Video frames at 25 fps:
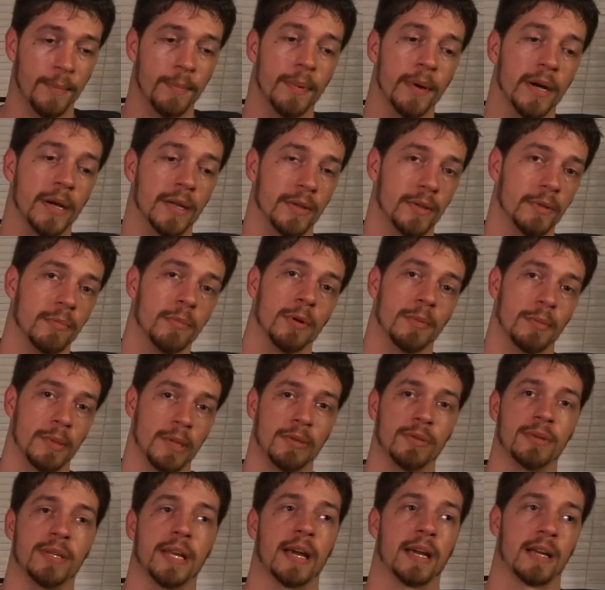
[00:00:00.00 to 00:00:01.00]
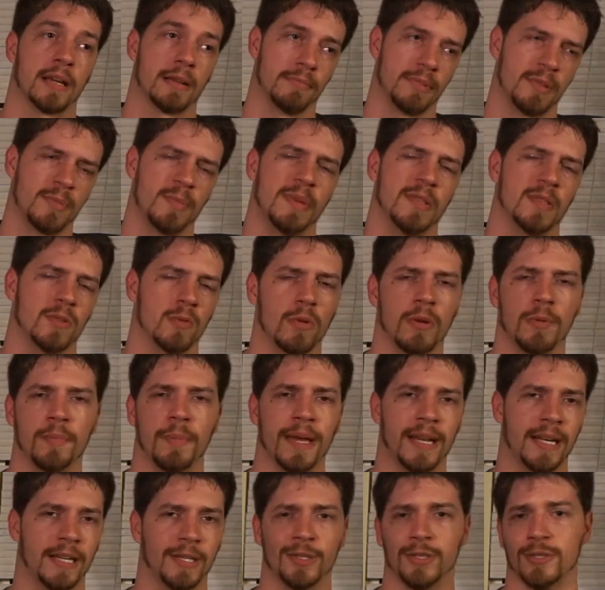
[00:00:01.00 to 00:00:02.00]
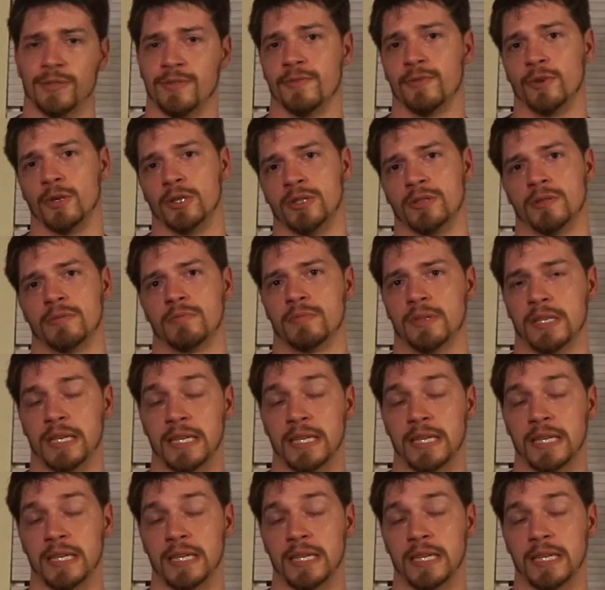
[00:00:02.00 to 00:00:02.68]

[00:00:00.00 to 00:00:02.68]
But the moment you attack him, spends 1 mana and just avoids it.